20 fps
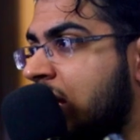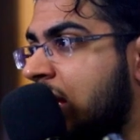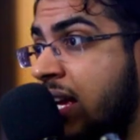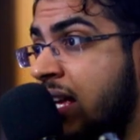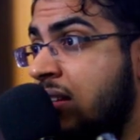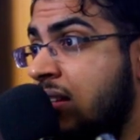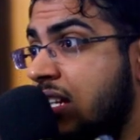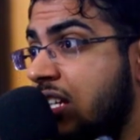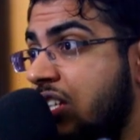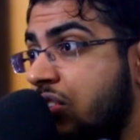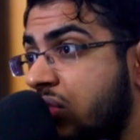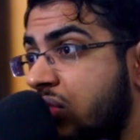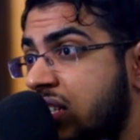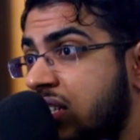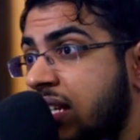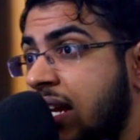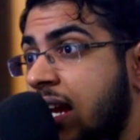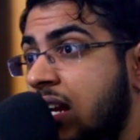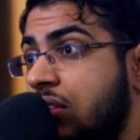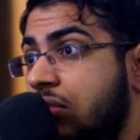When a
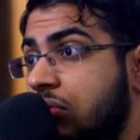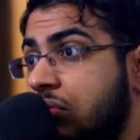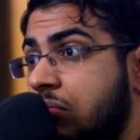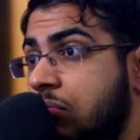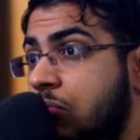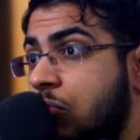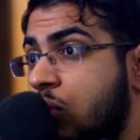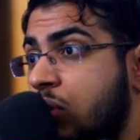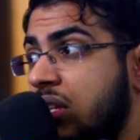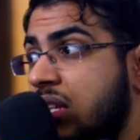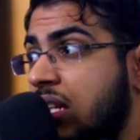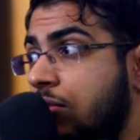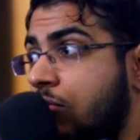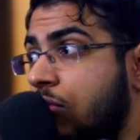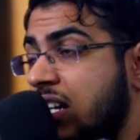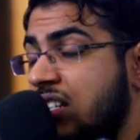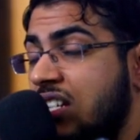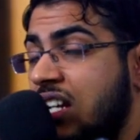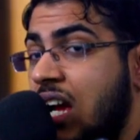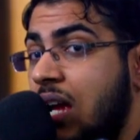unit can do more
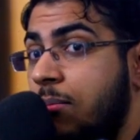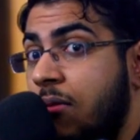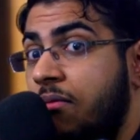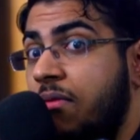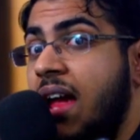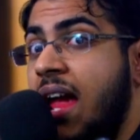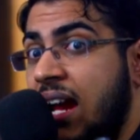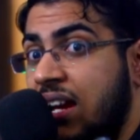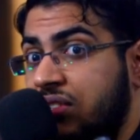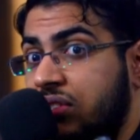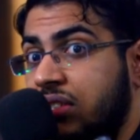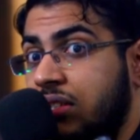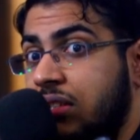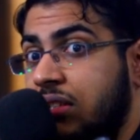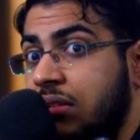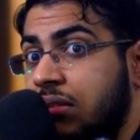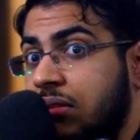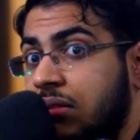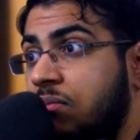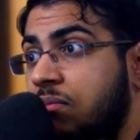than one type of
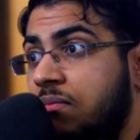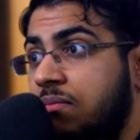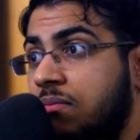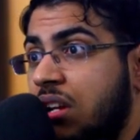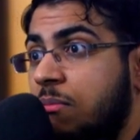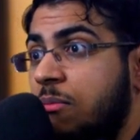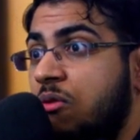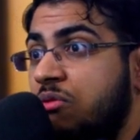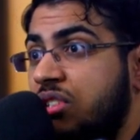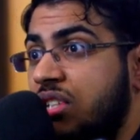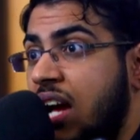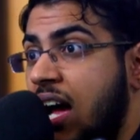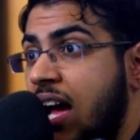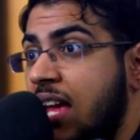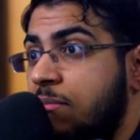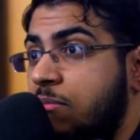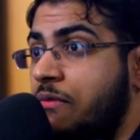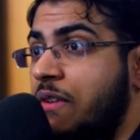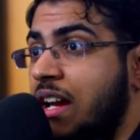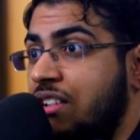action, I'm talking about
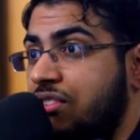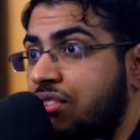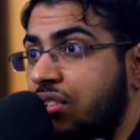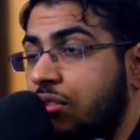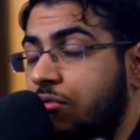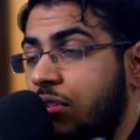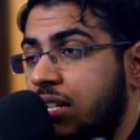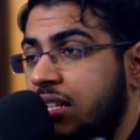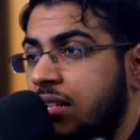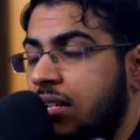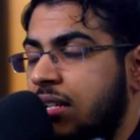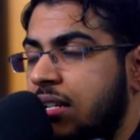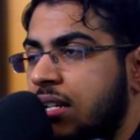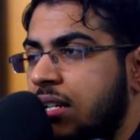type of action, right?